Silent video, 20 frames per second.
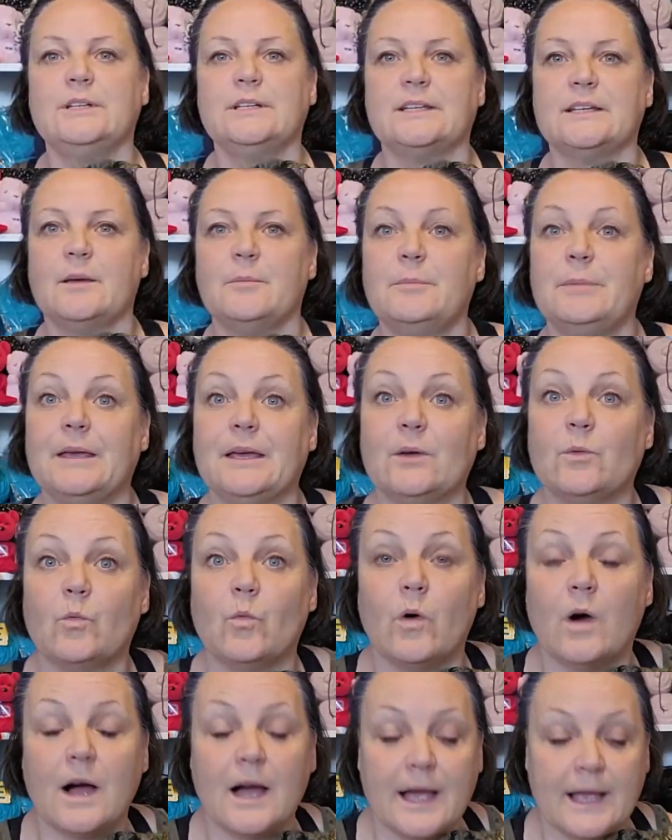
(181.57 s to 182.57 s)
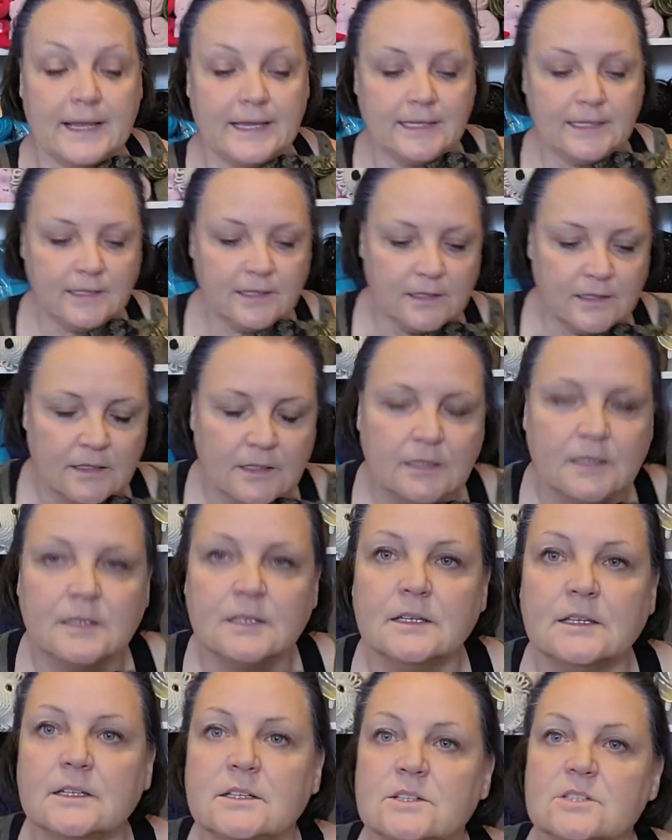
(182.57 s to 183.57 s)
it a bit wide.
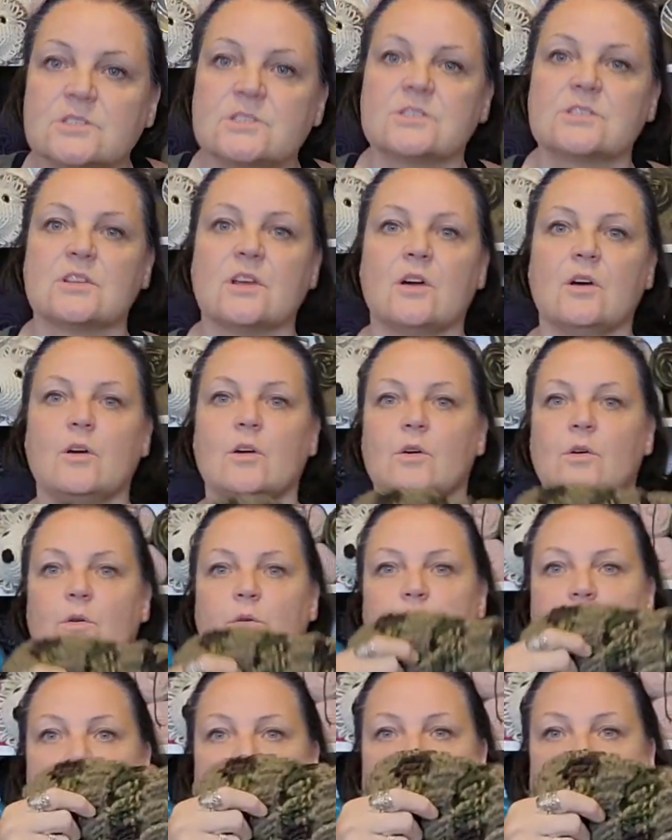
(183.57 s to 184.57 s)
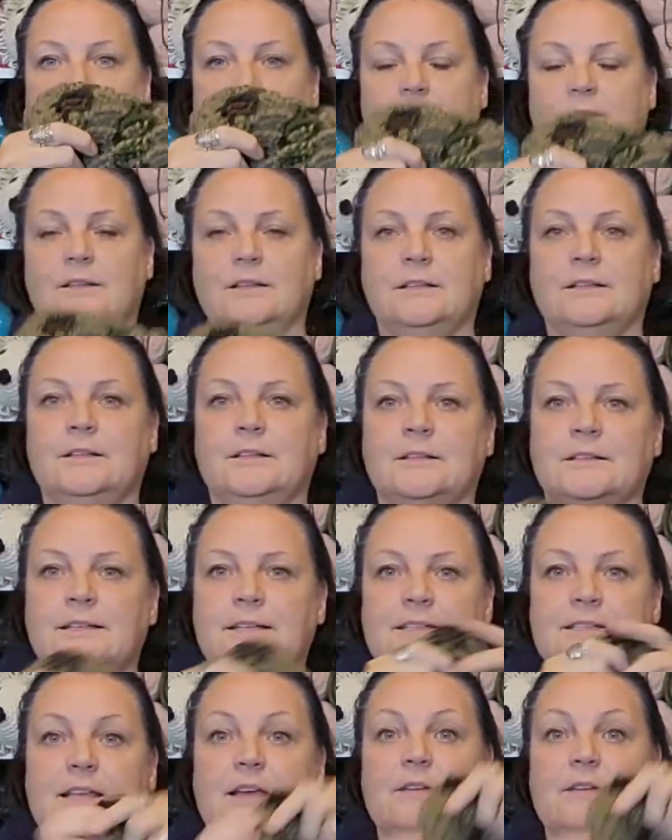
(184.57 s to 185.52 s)
So, because